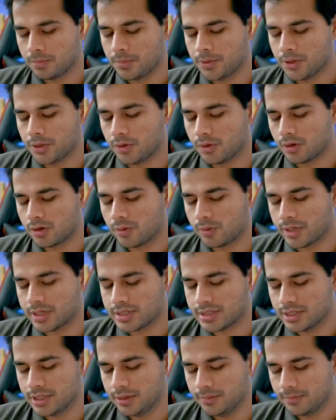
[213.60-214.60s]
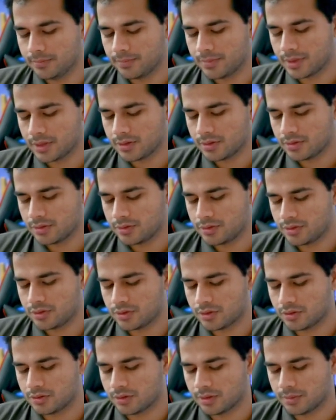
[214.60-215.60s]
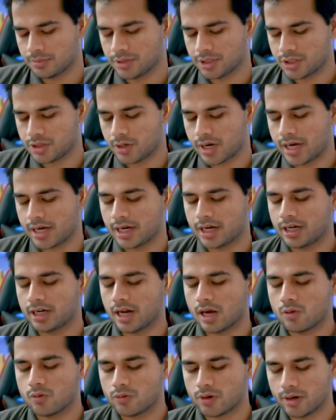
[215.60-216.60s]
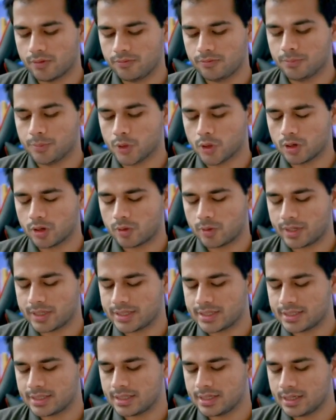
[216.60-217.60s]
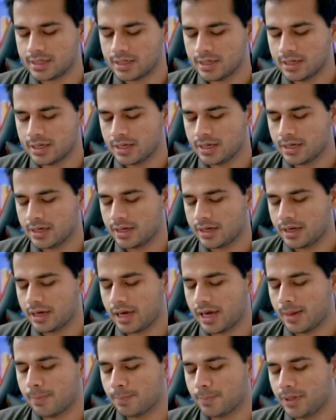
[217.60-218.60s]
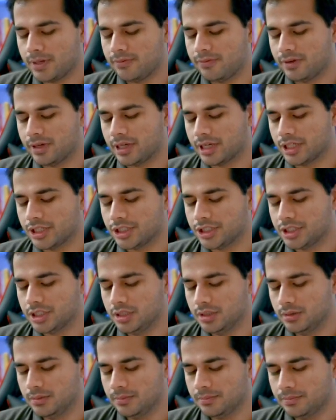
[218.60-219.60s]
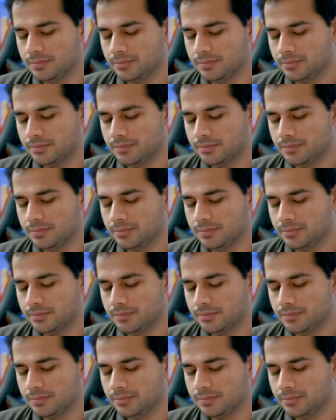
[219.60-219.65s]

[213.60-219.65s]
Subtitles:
bureaucracy. So I'm just writing down rough. Bureaucracy, amplification,